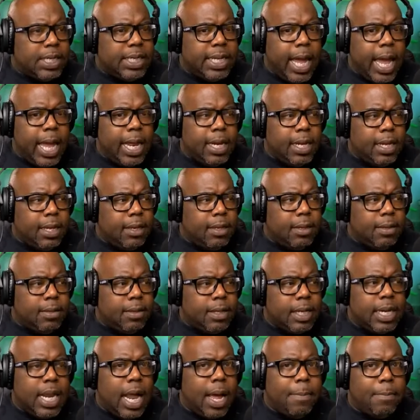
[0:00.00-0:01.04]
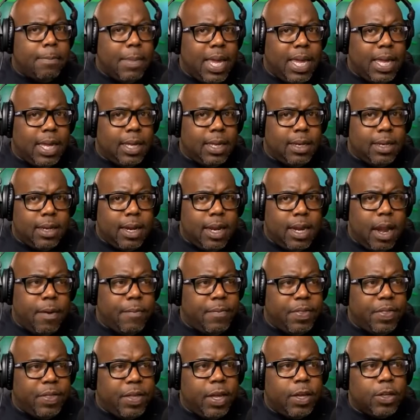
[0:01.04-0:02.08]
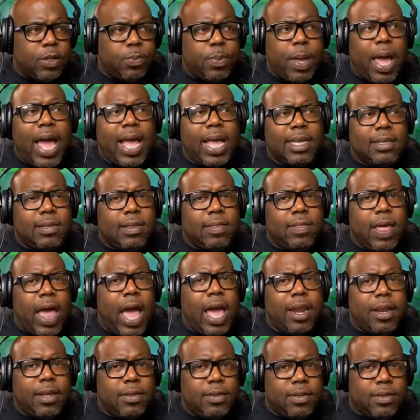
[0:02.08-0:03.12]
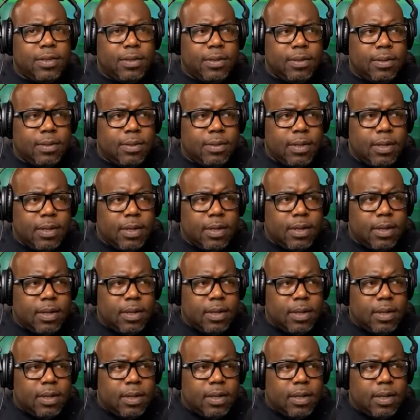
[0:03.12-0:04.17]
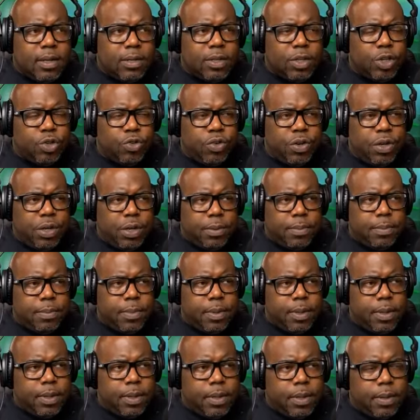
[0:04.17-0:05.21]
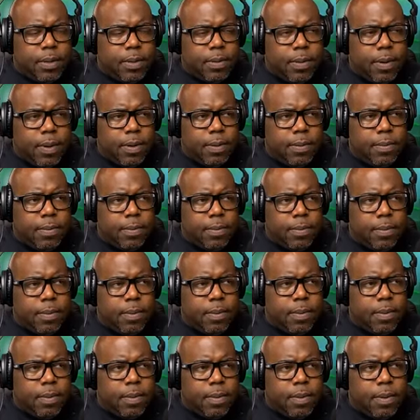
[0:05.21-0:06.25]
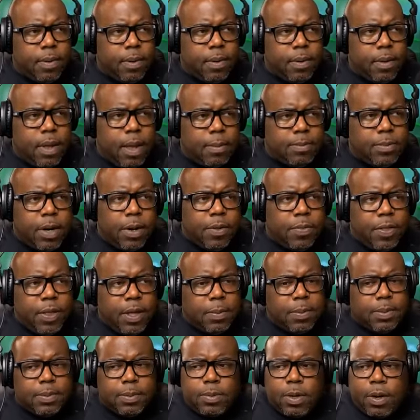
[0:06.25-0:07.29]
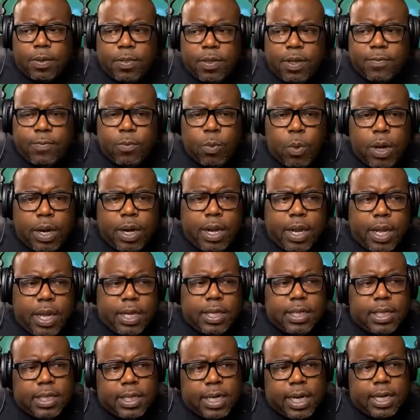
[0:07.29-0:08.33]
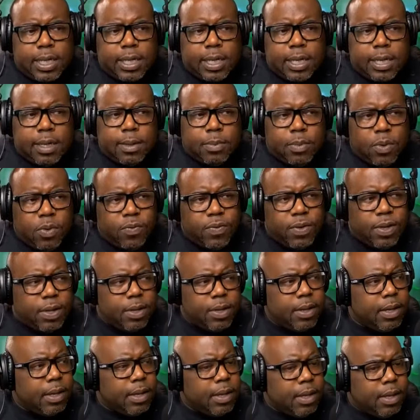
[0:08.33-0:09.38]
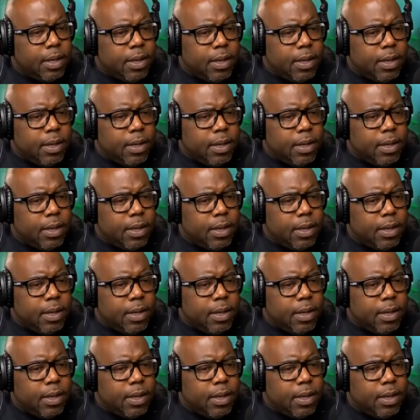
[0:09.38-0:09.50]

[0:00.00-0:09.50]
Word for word: Danny did not make it and everything else past that is a, is a dream, right? I'm trying to think, because I'm trying to think of what incident in the movie.